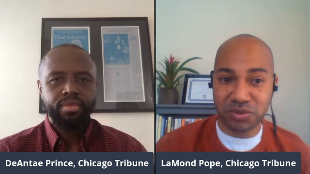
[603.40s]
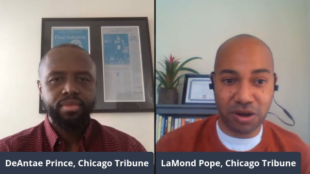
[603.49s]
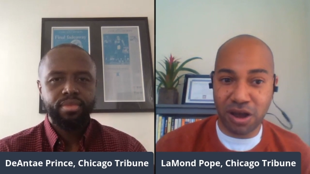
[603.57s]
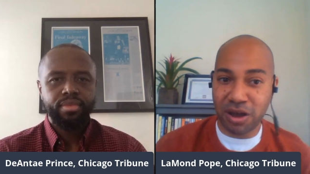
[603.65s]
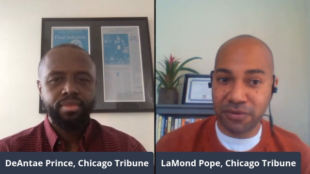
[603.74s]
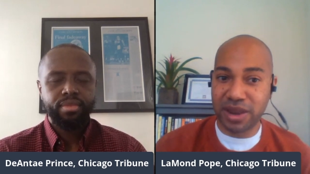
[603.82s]
Speaker 1: guys
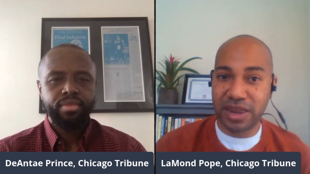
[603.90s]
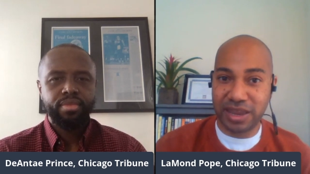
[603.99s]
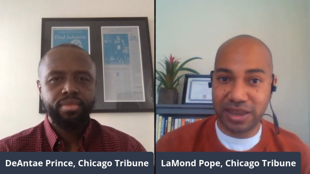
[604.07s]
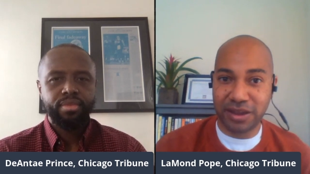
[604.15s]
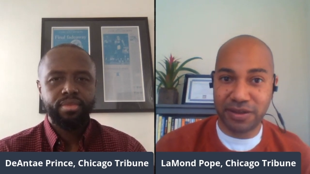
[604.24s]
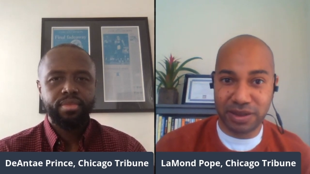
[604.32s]
were
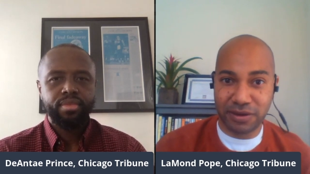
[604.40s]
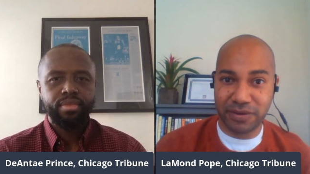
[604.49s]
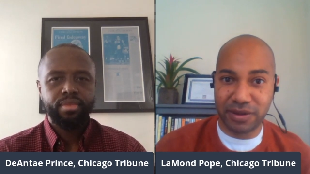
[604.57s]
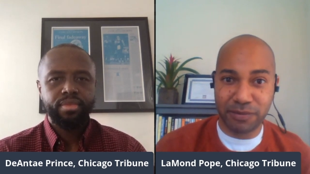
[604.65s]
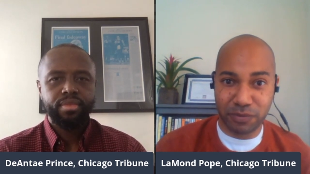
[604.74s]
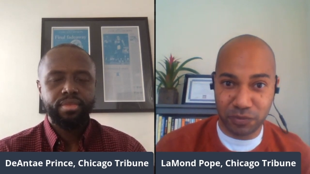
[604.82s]
already uh, you
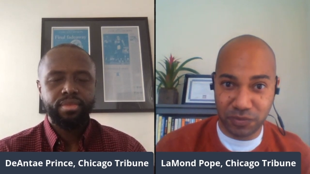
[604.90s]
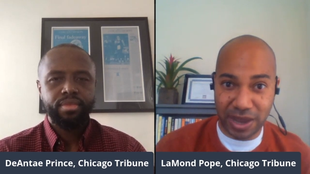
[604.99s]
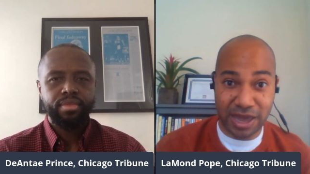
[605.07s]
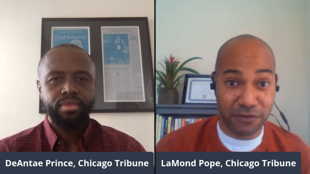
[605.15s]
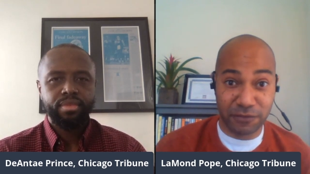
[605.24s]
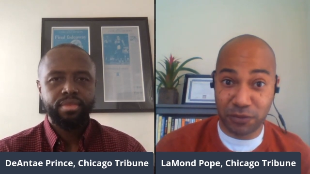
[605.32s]
know uh,
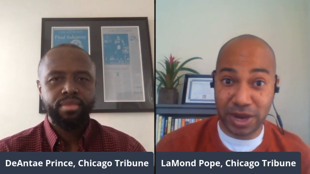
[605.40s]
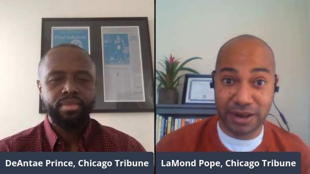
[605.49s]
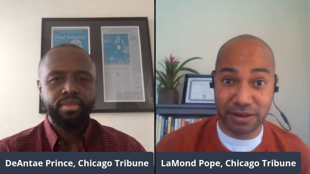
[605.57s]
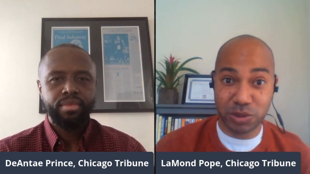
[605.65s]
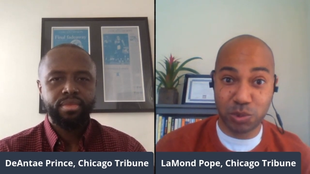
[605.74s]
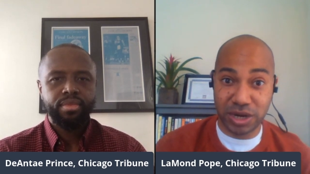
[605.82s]
had a
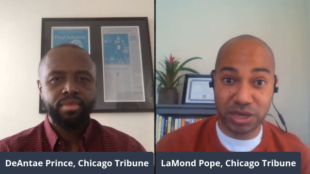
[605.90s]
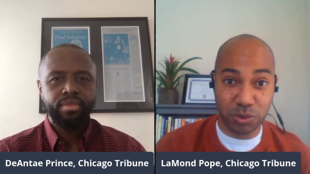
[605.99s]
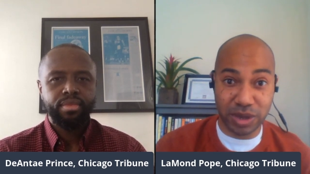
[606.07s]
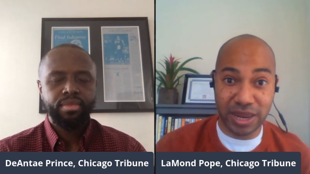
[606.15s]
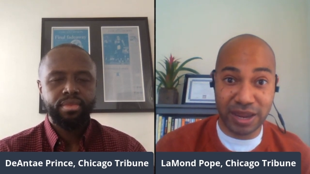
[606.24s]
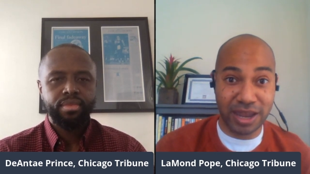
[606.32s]
great
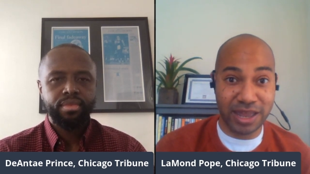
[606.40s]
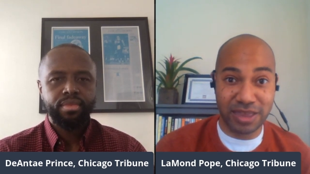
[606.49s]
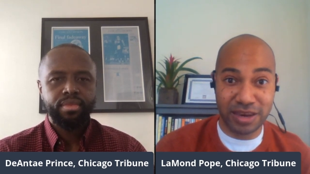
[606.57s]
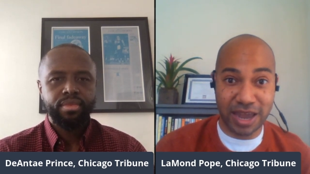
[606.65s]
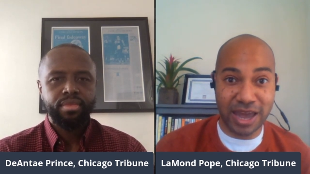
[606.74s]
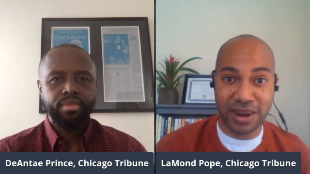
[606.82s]
2020,
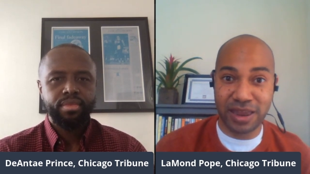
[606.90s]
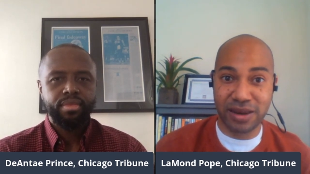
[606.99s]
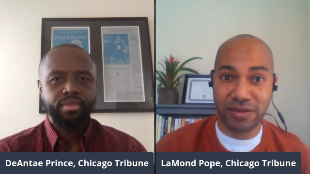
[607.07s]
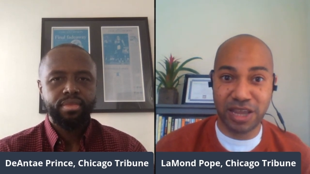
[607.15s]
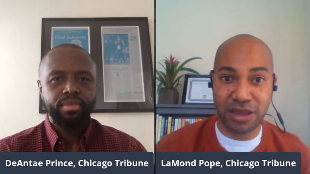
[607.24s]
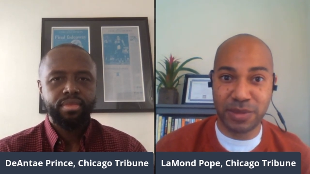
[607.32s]
and then you add
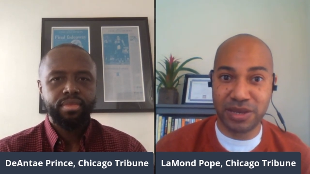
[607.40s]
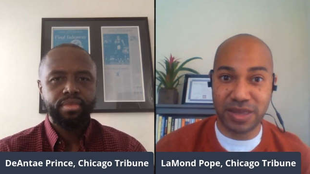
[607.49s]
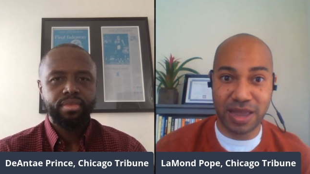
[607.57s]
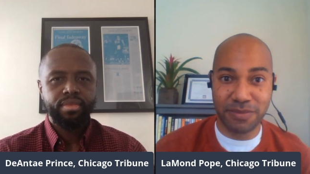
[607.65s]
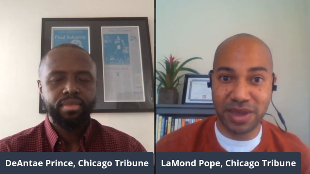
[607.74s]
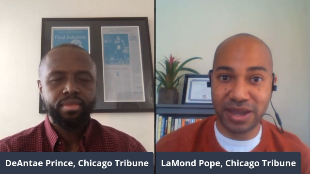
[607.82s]
in Liam
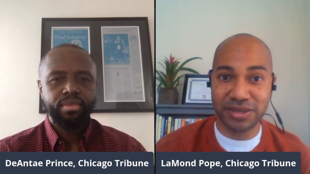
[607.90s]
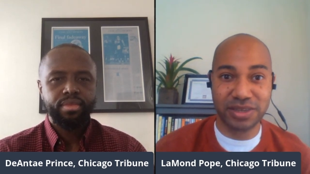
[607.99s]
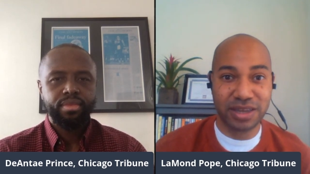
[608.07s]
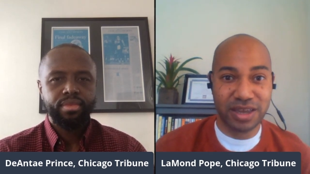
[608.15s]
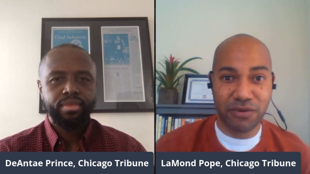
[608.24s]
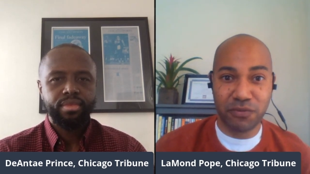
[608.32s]
into that
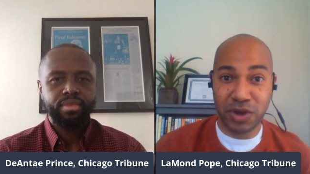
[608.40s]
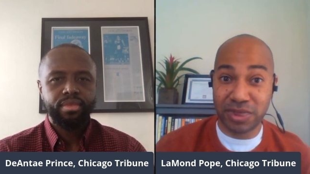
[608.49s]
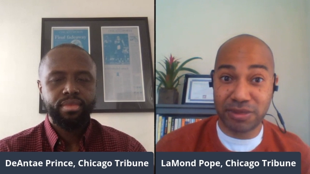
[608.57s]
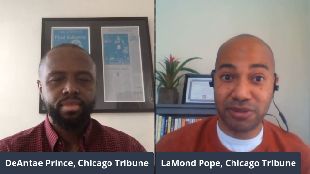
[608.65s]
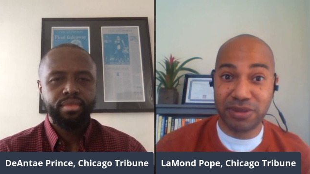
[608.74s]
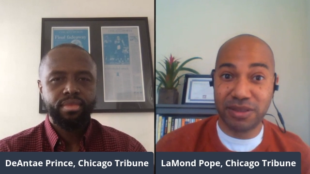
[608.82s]
mix
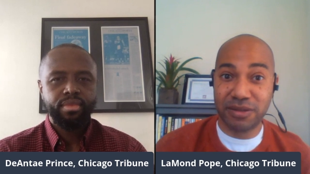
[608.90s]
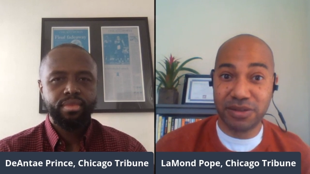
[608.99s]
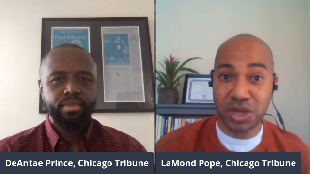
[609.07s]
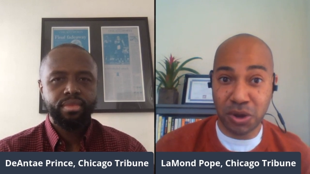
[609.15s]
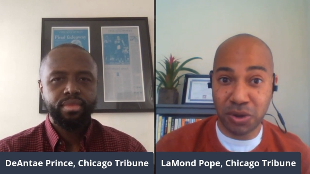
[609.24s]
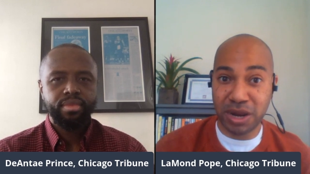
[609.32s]
with
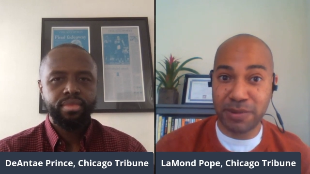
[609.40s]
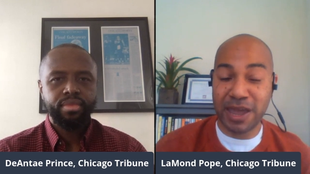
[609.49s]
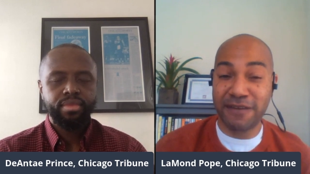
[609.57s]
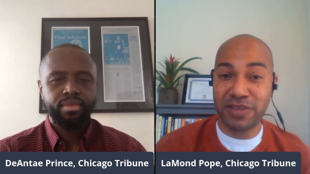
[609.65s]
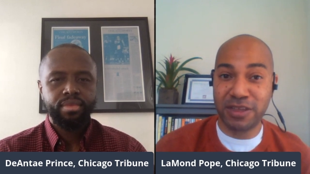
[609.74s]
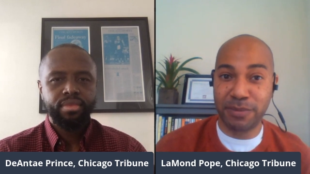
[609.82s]
Tony
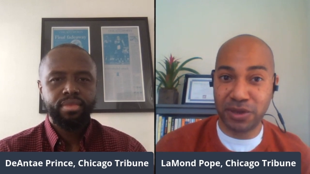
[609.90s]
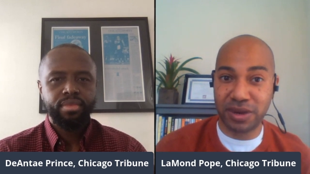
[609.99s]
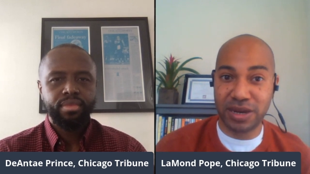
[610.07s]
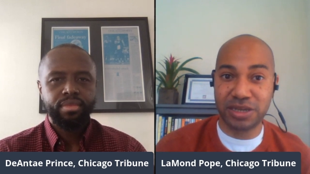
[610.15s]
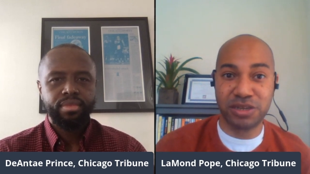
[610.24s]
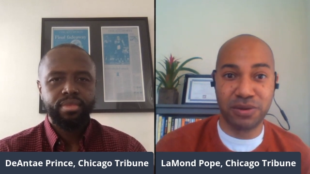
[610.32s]
having the
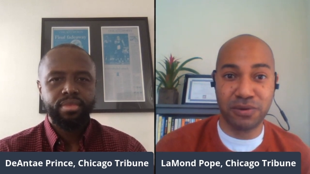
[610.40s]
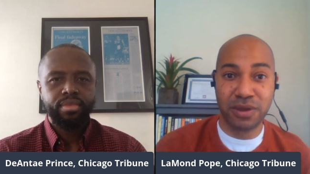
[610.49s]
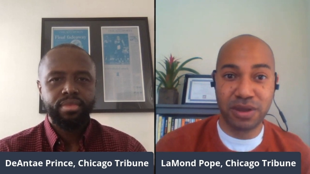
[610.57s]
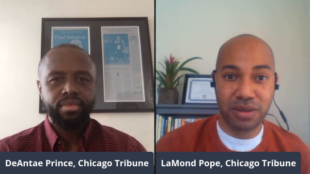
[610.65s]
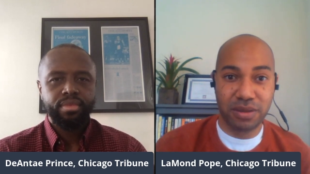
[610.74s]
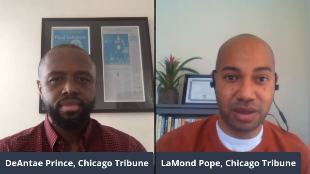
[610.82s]
ability
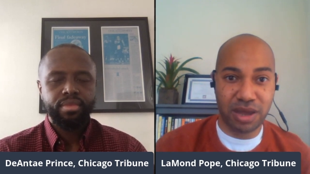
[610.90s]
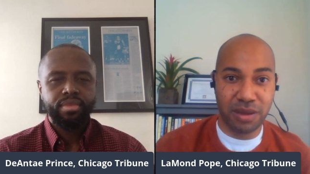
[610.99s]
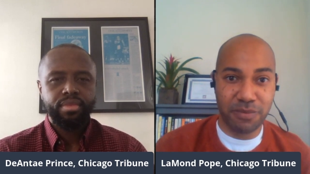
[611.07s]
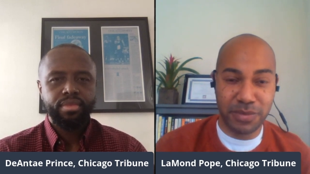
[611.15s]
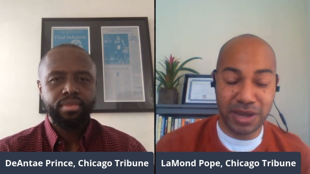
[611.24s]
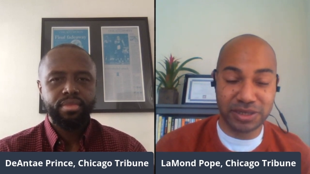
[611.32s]
to
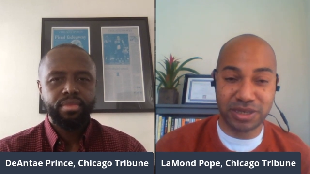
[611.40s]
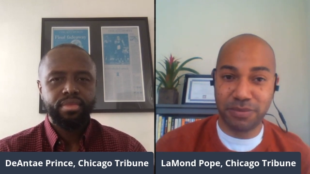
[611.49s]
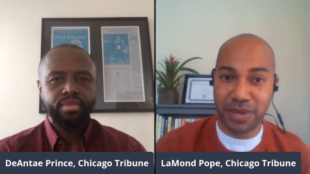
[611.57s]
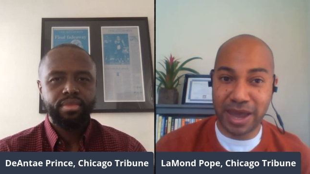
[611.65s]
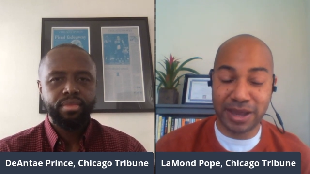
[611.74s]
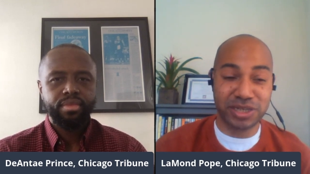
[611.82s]
uh, mix
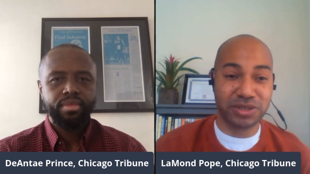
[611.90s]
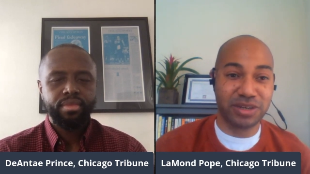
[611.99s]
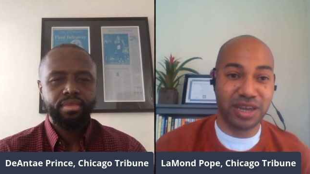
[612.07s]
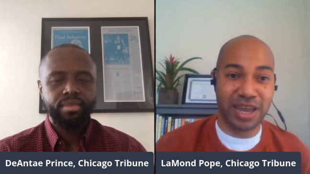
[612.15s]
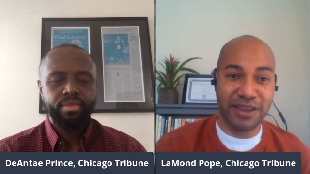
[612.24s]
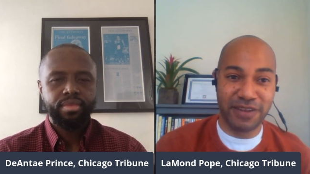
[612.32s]
and
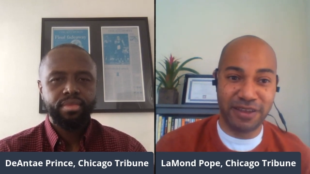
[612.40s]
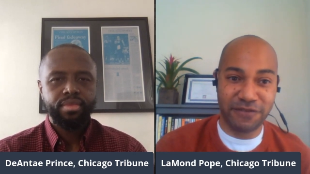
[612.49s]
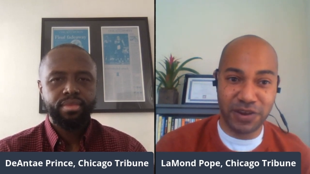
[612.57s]
match and,